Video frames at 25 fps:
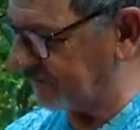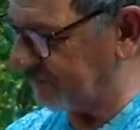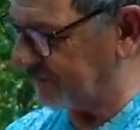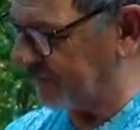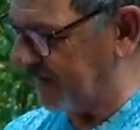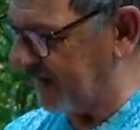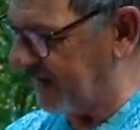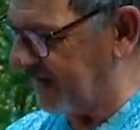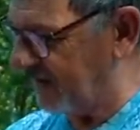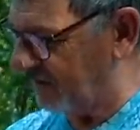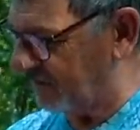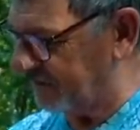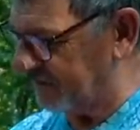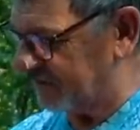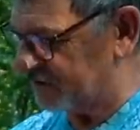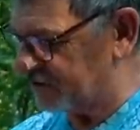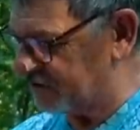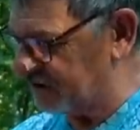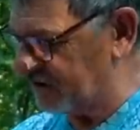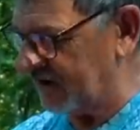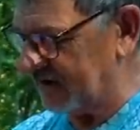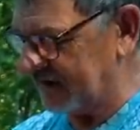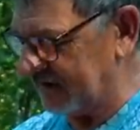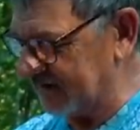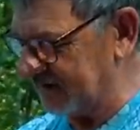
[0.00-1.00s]
to pound the
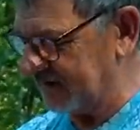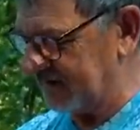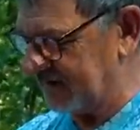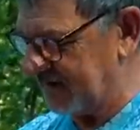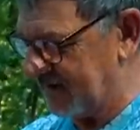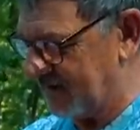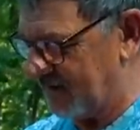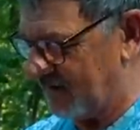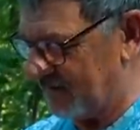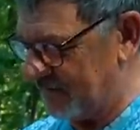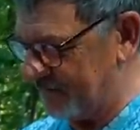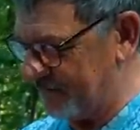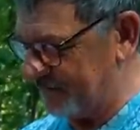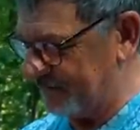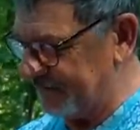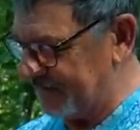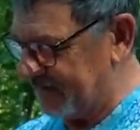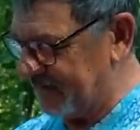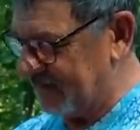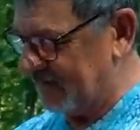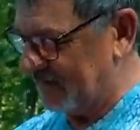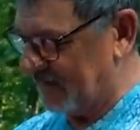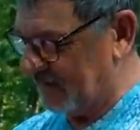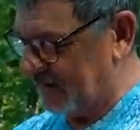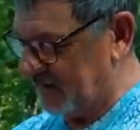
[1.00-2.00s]
chicken down
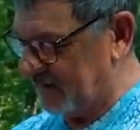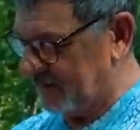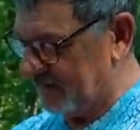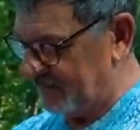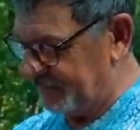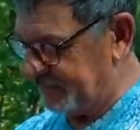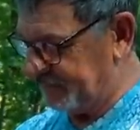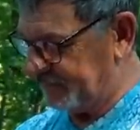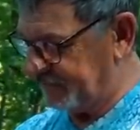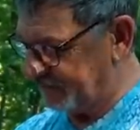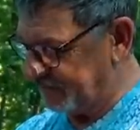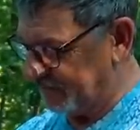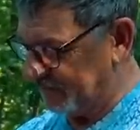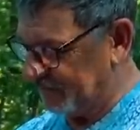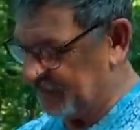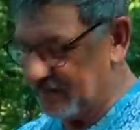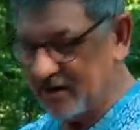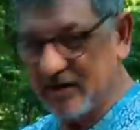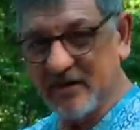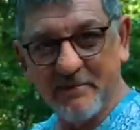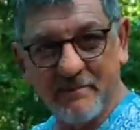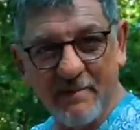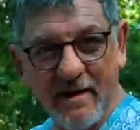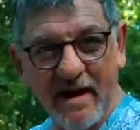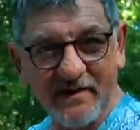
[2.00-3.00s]
to
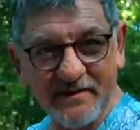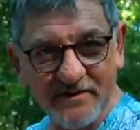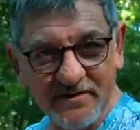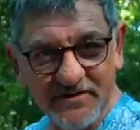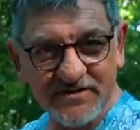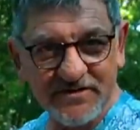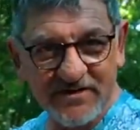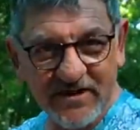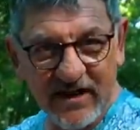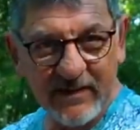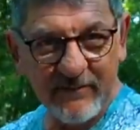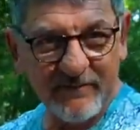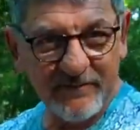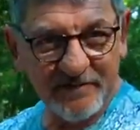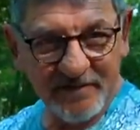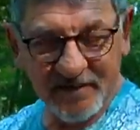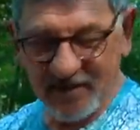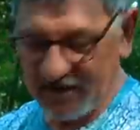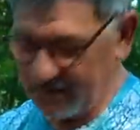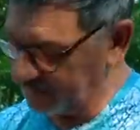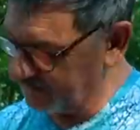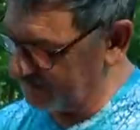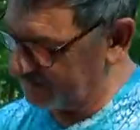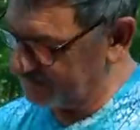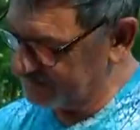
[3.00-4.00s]
be about the same
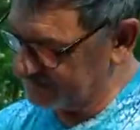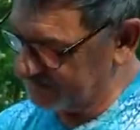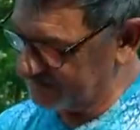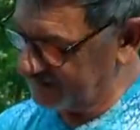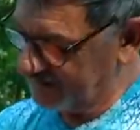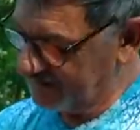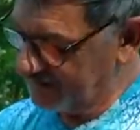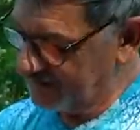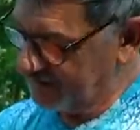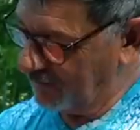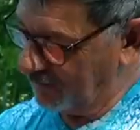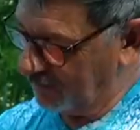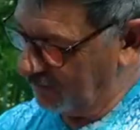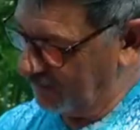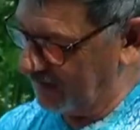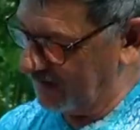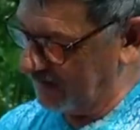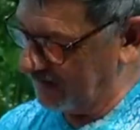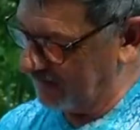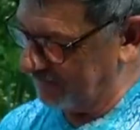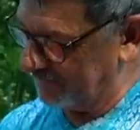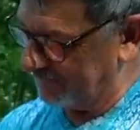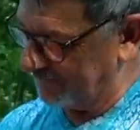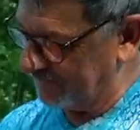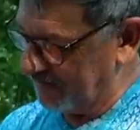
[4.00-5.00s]
thickness. We
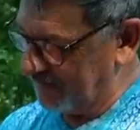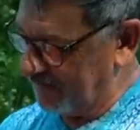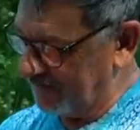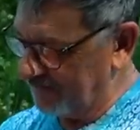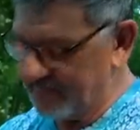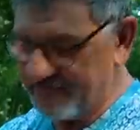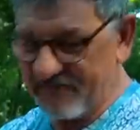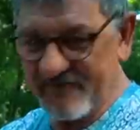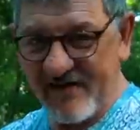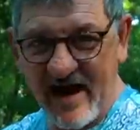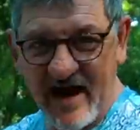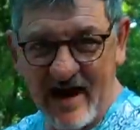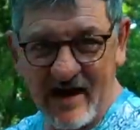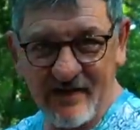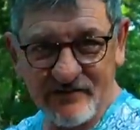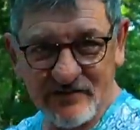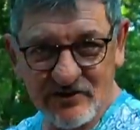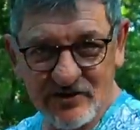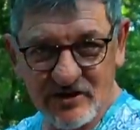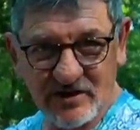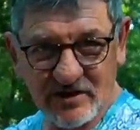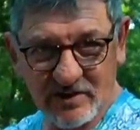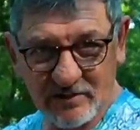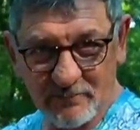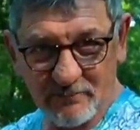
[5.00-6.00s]
have five
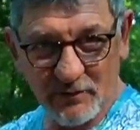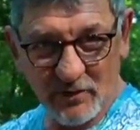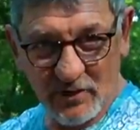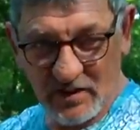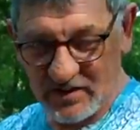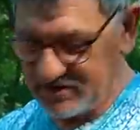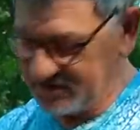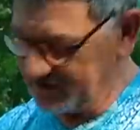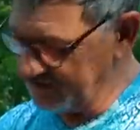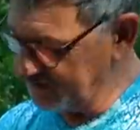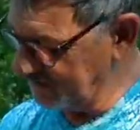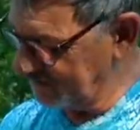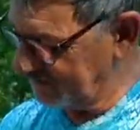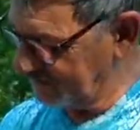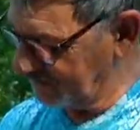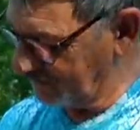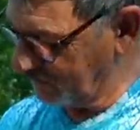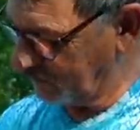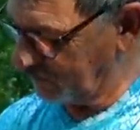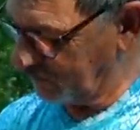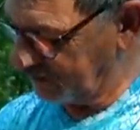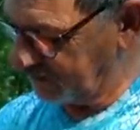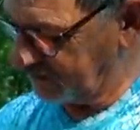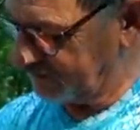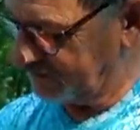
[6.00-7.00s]
chicken breasts here
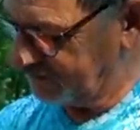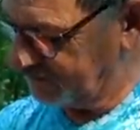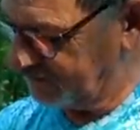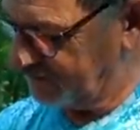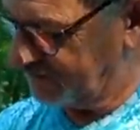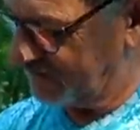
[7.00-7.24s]
that we're gonna do